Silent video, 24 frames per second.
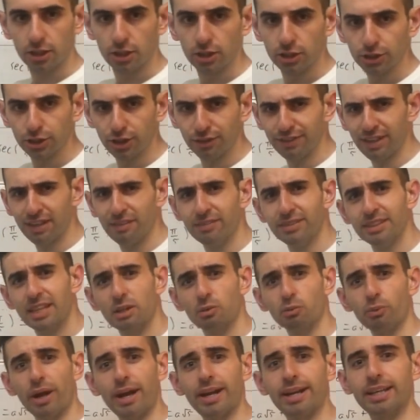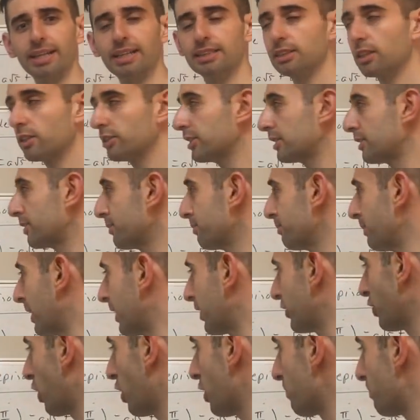So if you haven't done radians, I'll just make
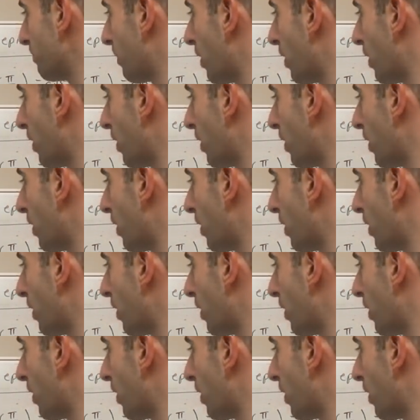a note.